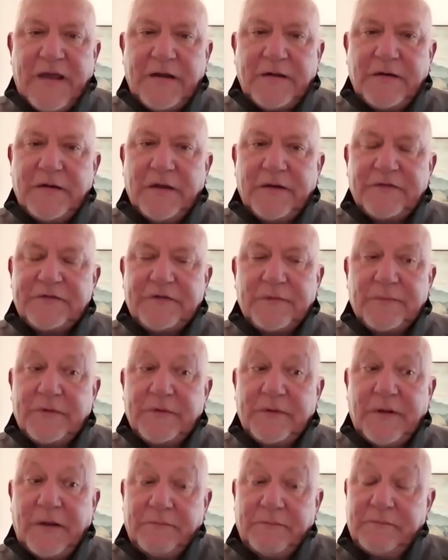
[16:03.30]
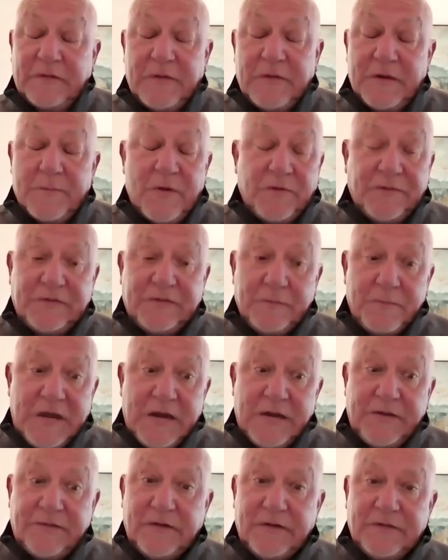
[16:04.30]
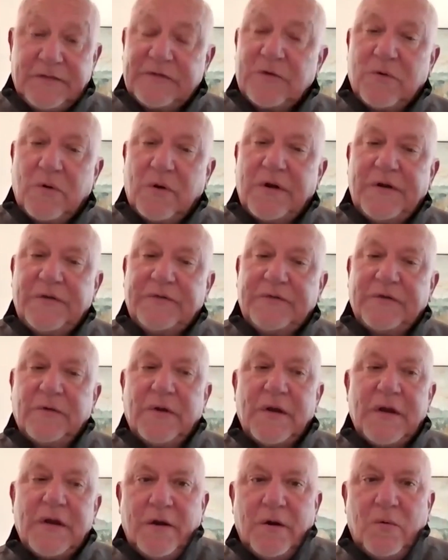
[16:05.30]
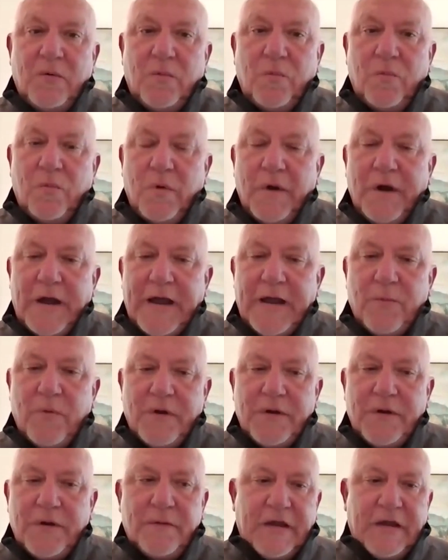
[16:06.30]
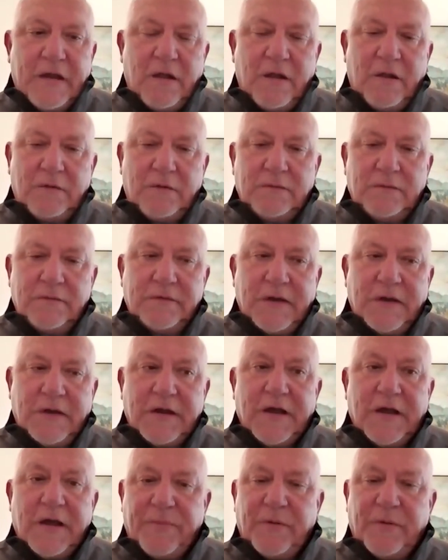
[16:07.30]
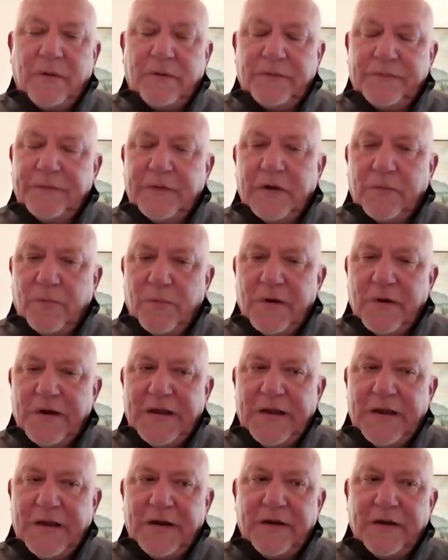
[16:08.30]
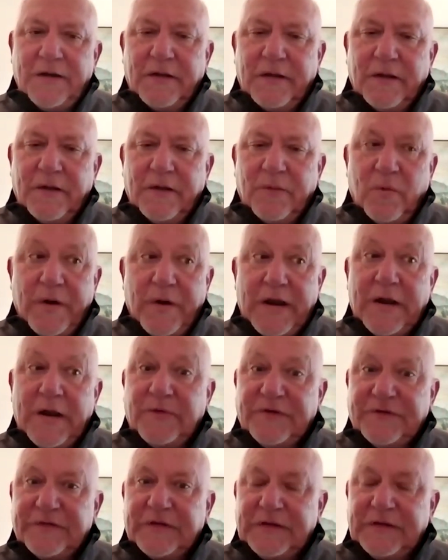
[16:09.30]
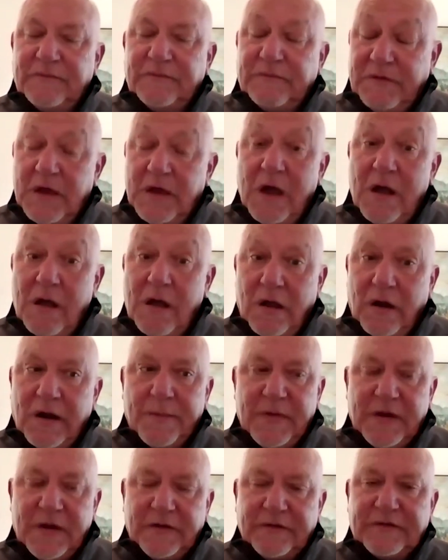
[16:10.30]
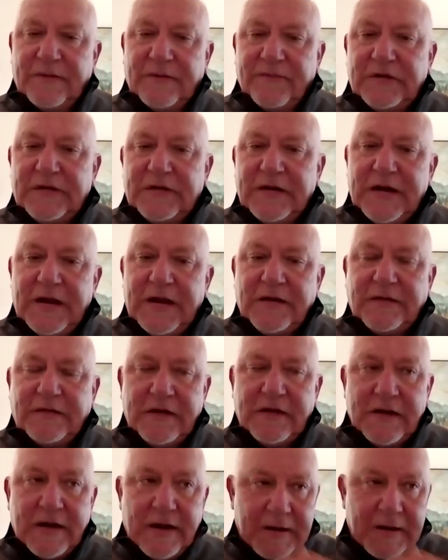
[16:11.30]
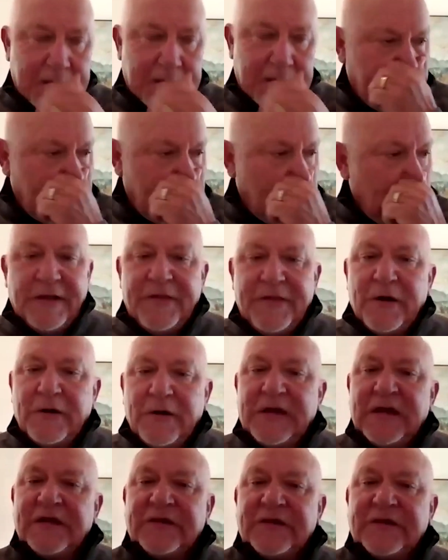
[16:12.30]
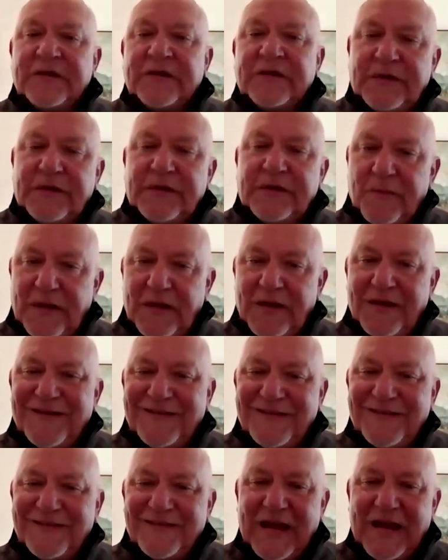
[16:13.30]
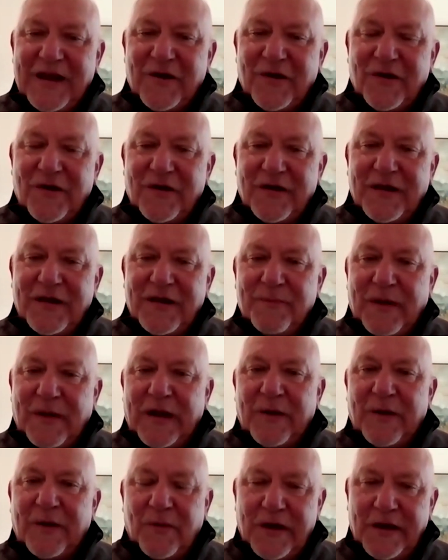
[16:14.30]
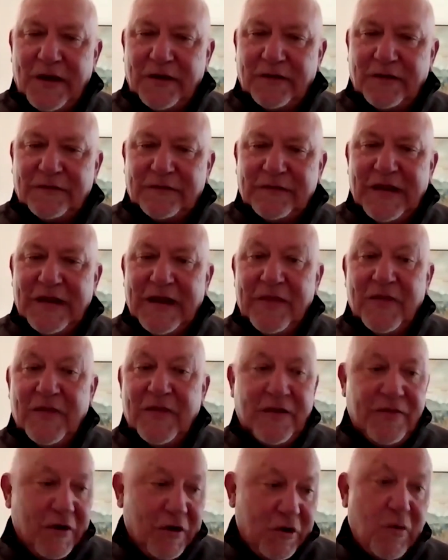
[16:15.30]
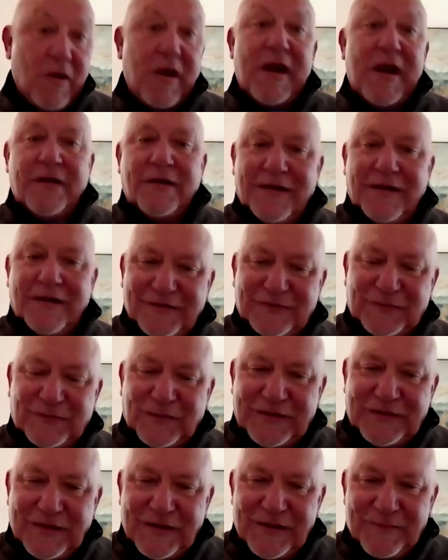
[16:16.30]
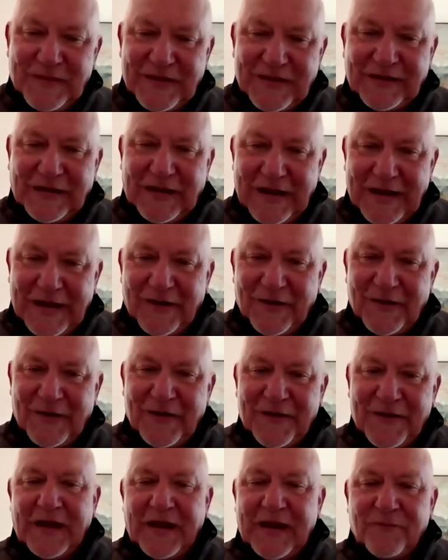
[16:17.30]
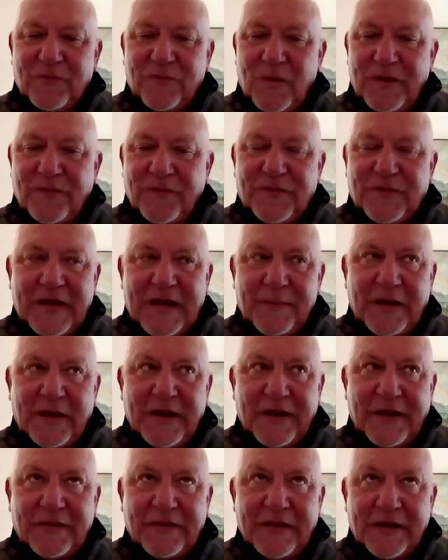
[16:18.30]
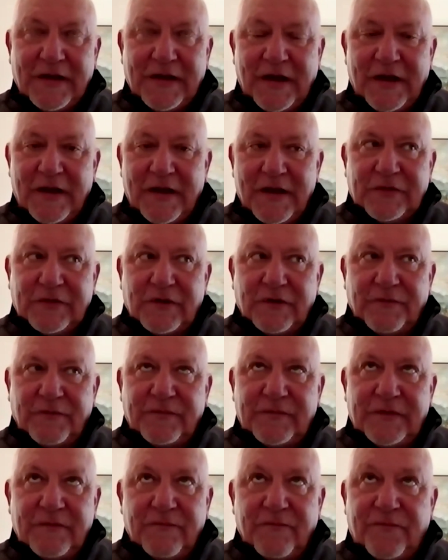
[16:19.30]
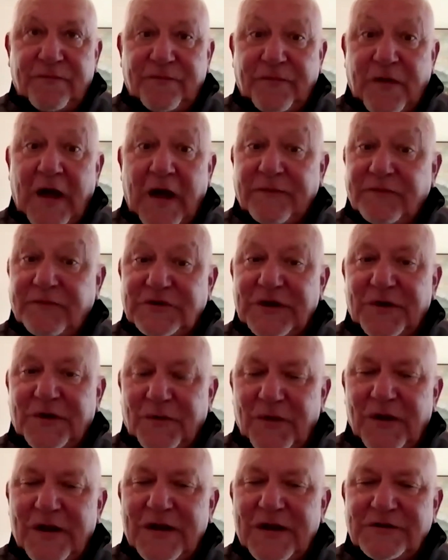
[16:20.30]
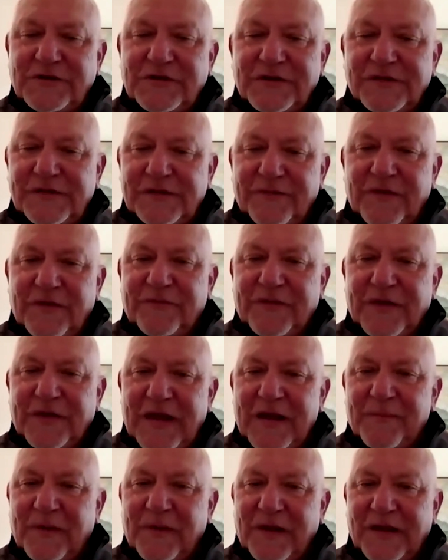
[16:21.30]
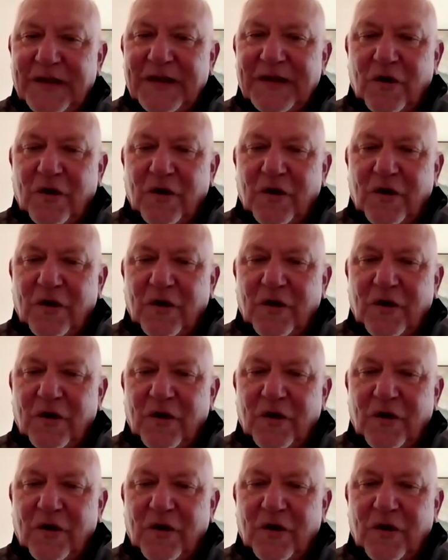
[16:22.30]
had some of the most amazing stories are, when I would sell a couple a ring when I was young, 17, 18, 19, then their kids would come in later and buy rings, and then their grandkids would come in later. I have one family, I think I served 5 generations of the family